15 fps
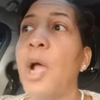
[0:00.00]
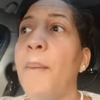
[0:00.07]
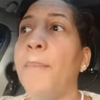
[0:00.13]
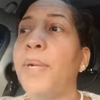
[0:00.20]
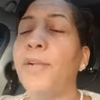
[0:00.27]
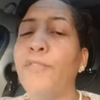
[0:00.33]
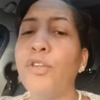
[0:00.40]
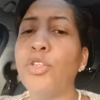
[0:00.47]

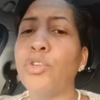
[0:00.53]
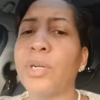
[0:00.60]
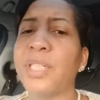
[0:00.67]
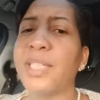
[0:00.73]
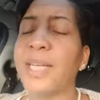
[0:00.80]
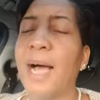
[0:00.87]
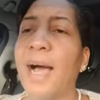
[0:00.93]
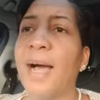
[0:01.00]
But if you
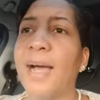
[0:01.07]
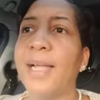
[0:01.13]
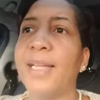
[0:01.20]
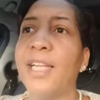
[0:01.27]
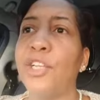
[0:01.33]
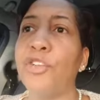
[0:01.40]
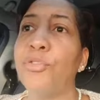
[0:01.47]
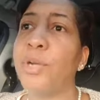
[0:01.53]
trust God,
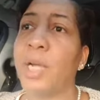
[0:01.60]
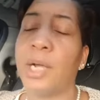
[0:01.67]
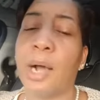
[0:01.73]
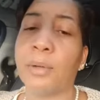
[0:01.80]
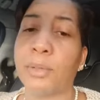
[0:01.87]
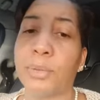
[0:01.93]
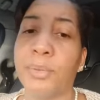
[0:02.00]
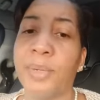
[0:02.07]
then you can
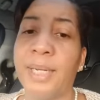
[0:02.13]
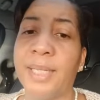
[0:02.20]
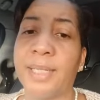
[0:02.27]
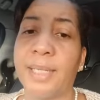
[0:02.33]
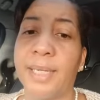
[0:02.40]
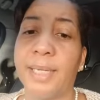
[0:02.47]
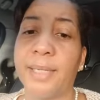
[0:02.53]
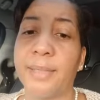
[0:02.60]
go through
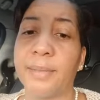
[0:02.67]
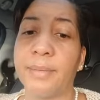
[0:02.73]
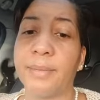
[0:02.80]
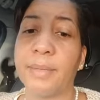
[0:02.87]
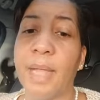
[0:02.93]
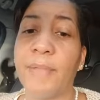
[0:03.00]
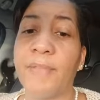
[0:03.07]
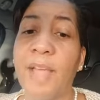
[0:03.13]
anything.
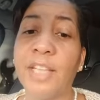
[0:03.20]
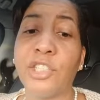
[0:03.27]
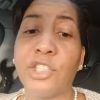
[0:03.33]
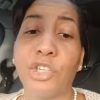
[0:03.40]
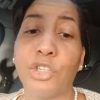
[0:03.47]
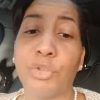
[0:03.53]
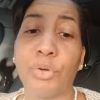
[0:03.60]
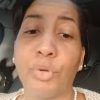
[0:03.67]
And that's
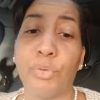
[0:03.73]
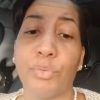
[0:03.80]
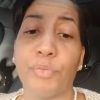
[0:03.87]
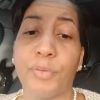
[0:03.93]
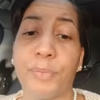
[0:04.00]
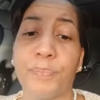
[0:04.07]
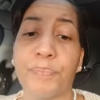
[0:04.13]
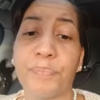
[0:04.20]
the
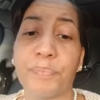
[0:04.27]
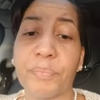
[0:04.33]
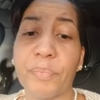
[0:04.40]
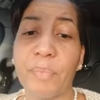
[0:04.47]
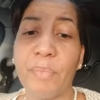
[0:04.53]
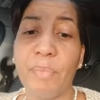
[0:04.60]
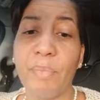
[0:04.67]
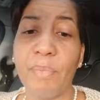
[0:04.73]
truth.
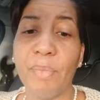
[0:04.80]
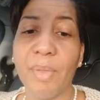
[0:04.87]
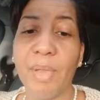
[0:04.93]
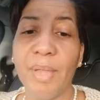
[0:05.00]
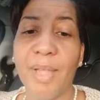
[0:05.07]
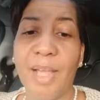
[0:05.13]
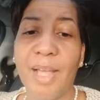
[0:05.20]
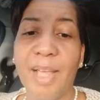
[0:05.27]

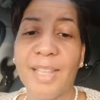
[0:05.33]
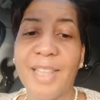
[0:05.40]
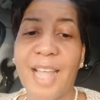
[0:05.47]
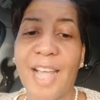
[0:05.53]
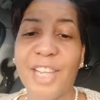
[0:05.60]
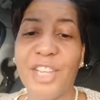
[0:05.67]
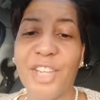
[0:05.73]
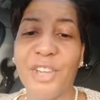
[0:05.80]

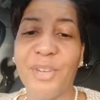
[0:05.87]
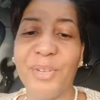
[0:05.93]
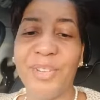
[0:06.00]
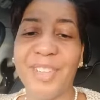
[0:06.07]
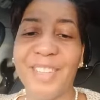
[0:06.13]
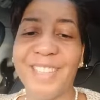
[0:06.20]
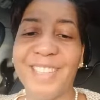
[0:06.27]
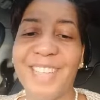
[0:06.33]
Thank you.
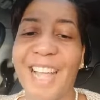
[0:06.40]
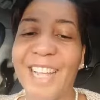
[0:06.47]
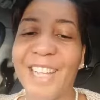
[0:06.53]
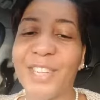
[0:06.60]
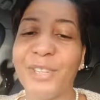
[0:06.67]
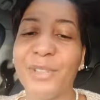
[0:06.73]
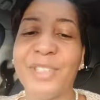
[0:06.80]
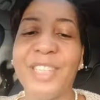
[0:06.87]

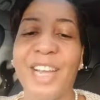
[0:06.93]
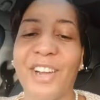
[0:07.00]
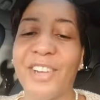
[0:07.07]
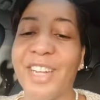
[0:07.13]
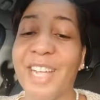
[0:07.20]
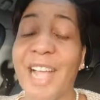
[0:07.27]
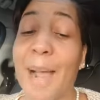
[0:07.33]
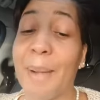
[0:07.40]
Thank you,
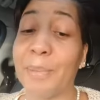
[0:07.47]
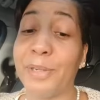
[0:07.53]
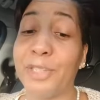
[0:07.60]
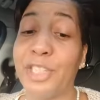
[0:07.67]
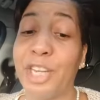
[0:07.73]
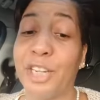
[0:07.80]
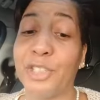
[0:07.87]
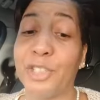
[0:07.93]
Taranika. I
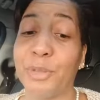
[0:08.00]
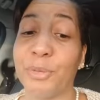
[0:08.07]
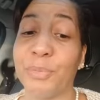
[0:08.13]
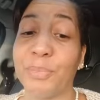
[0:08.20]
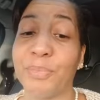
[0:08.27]
appreciate you.